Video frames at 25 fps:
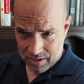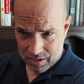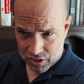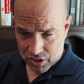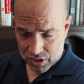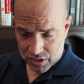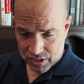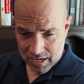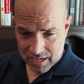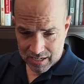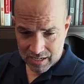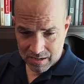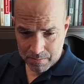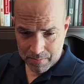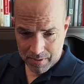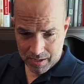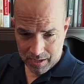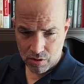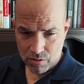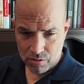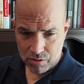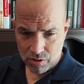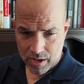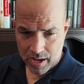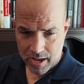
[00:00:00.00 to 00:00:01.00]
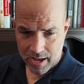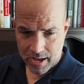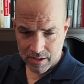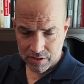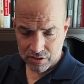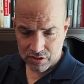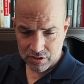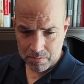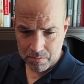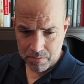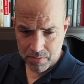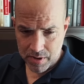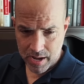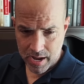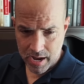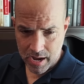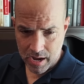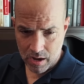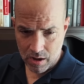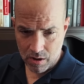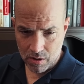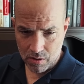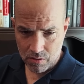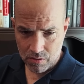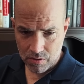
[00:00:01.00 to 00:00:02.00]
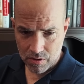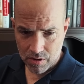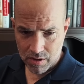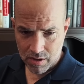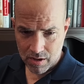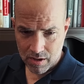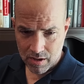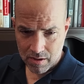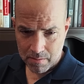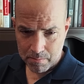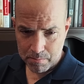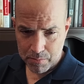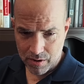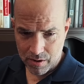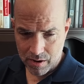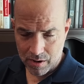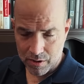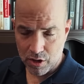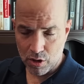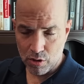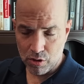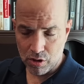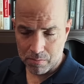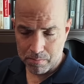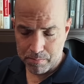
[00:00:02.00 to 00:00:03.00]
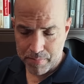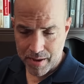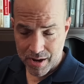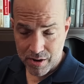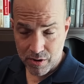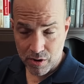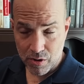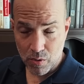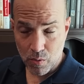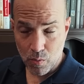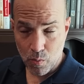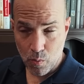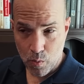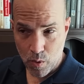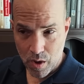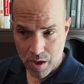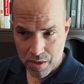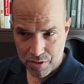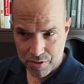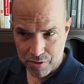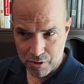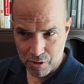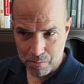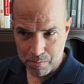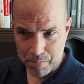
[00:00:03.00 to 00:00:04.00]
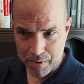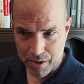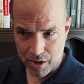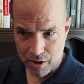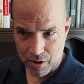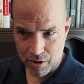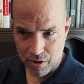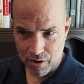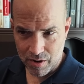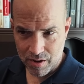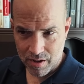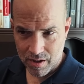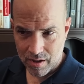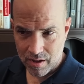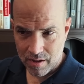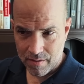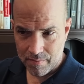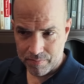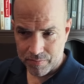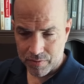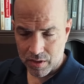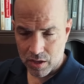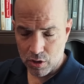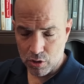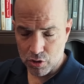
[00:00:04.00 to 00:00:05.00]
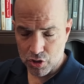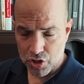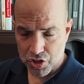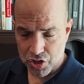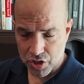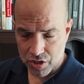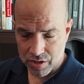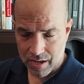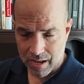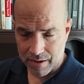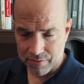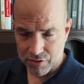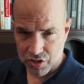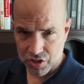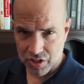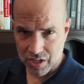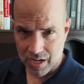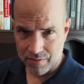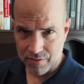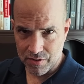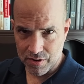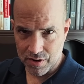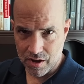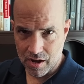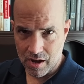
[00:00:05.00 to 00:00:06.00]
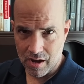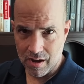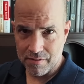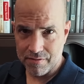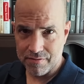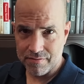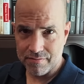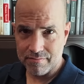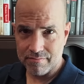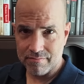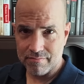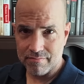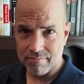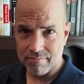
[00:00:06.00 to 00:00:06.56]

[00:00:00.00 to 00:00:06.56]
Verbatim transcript: she said to me, You look handsome now. Uh, you look better with your beard. You shouldn't have shaved it off.